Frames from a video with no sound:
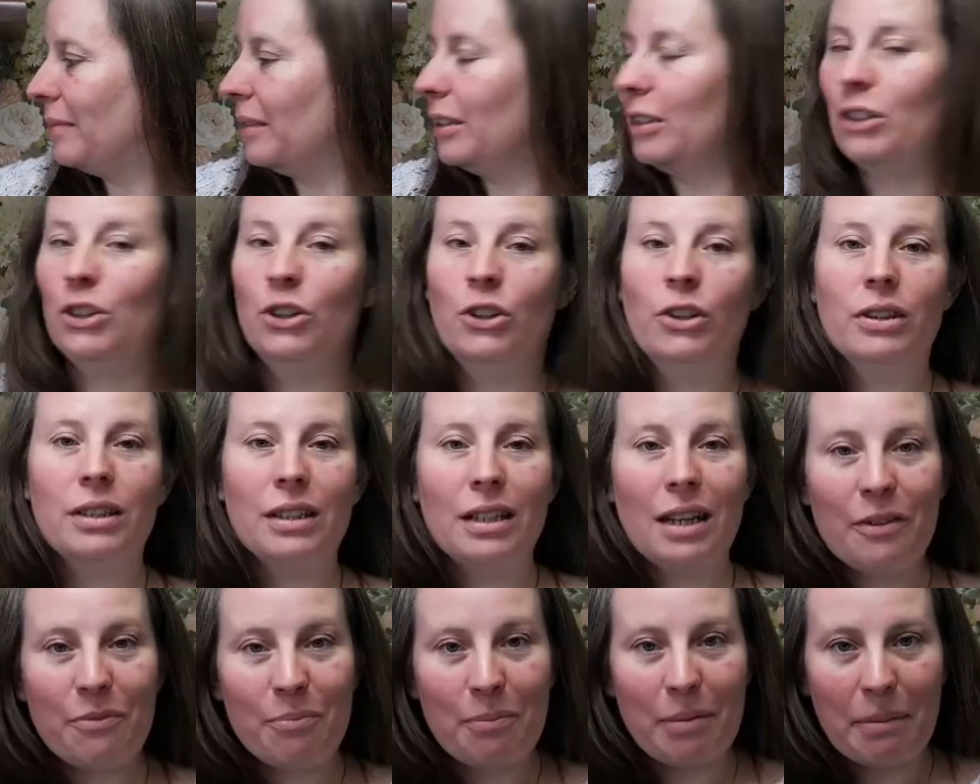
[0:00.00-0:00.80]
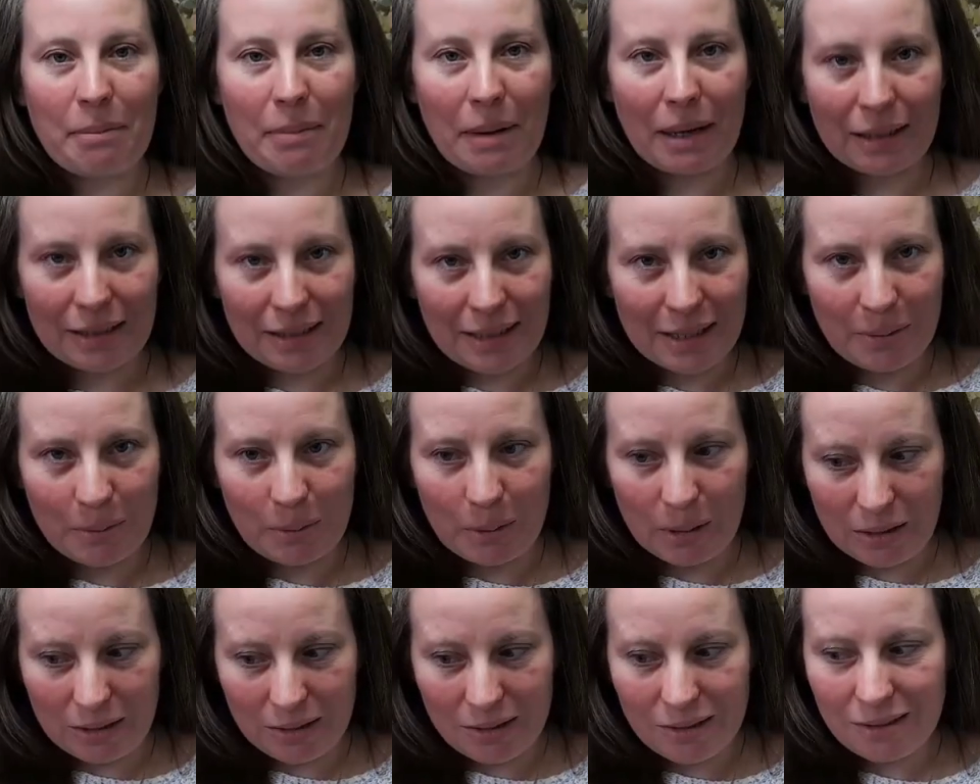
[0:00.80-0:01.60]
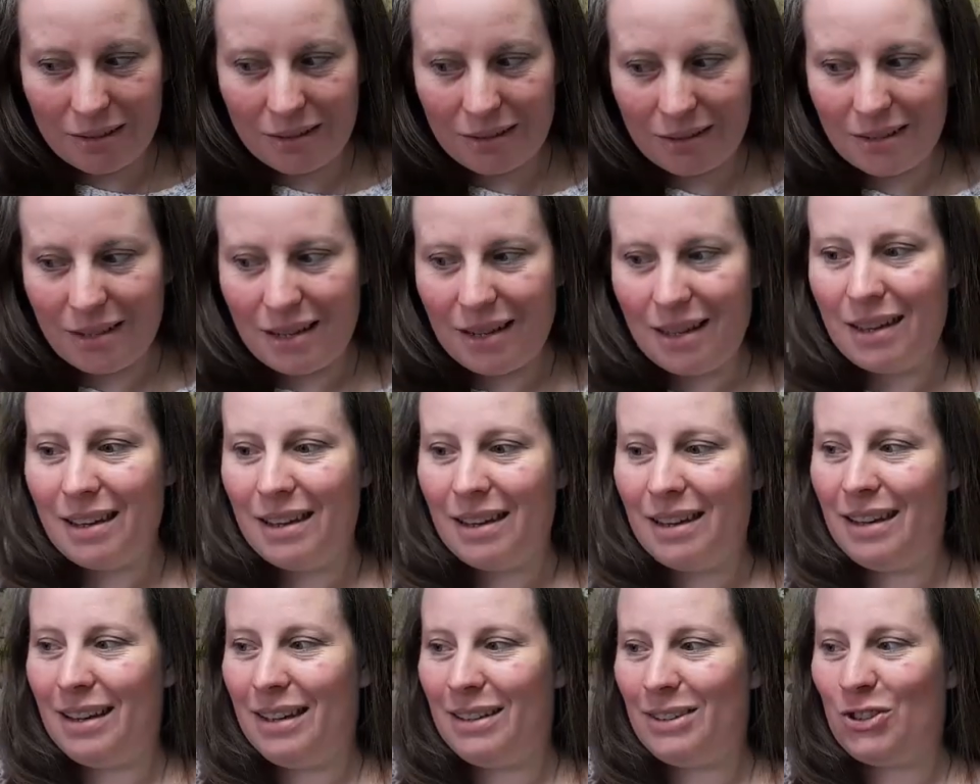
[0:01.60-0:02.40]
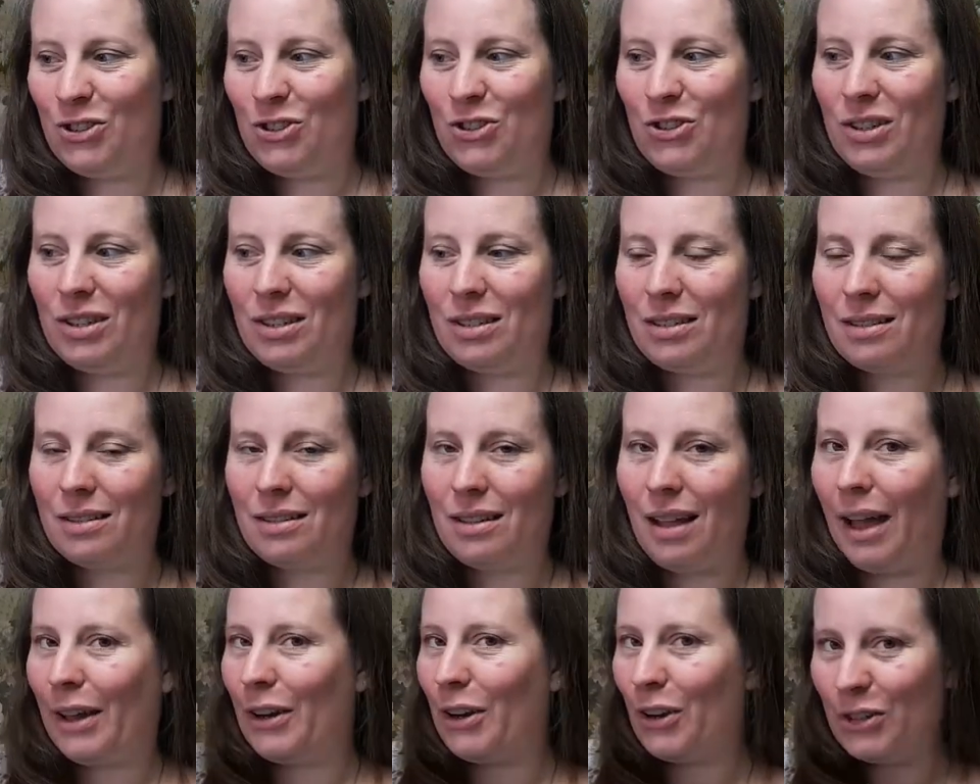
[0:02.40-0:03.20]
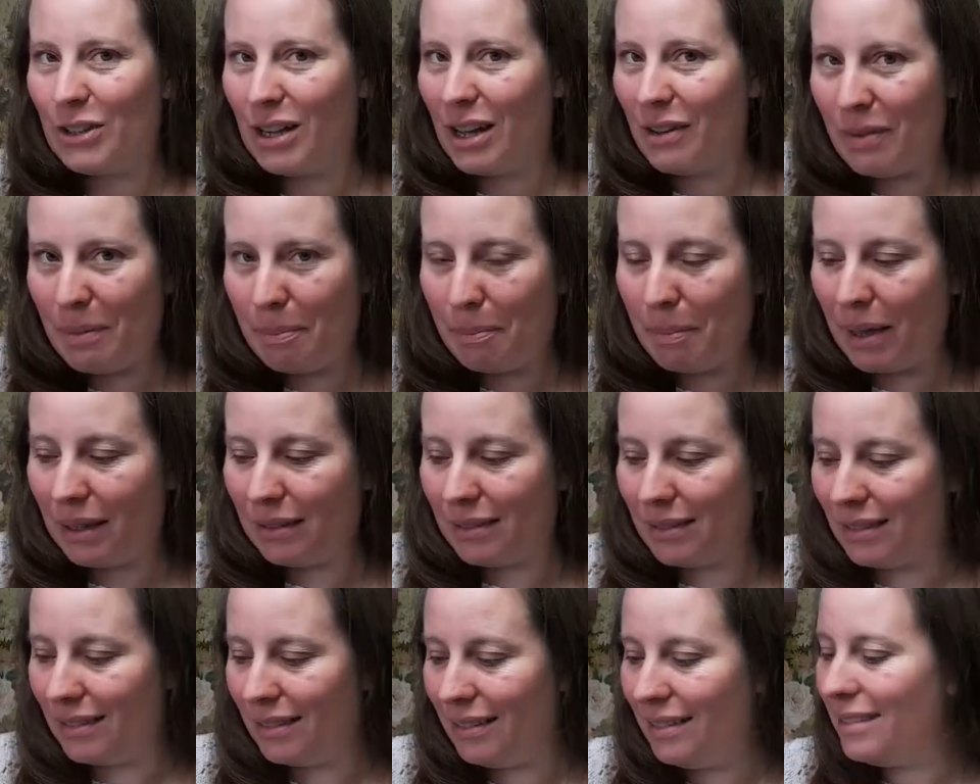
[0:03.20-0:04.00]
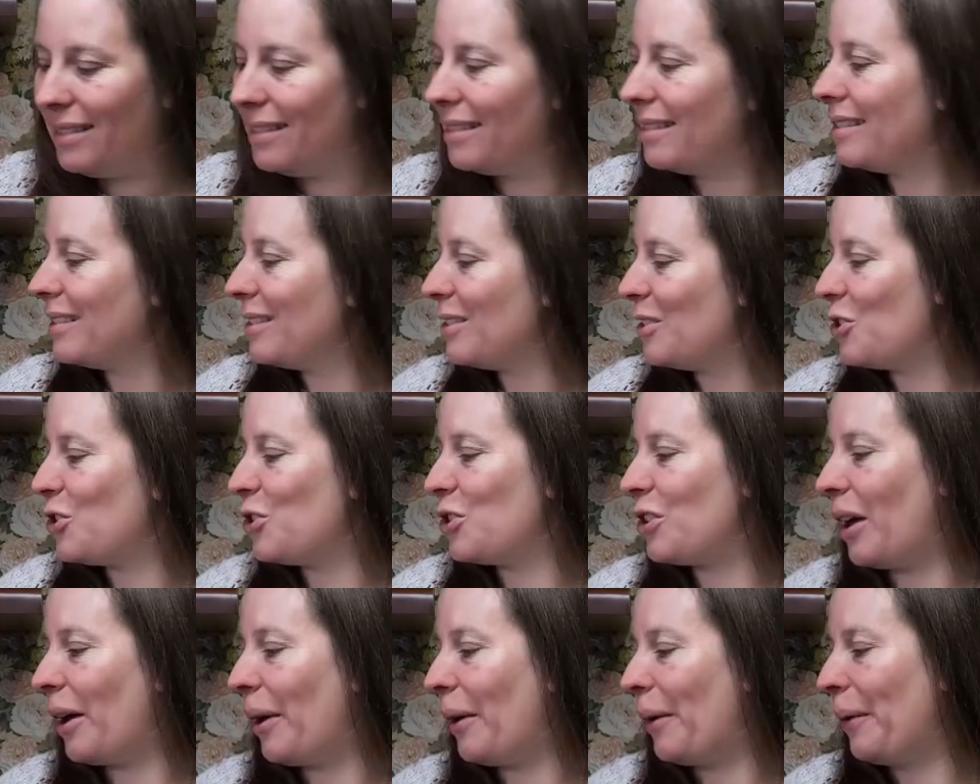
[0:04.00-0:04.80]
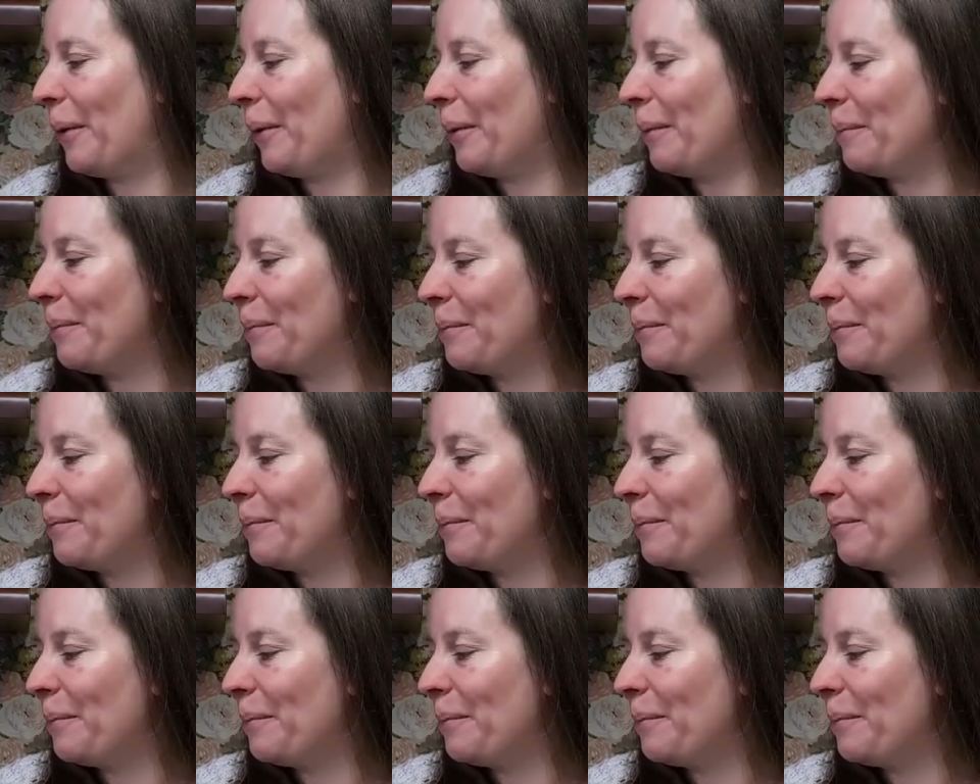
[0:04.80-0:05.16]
Not that I've been battling with it, it's just I don't have a pattern. So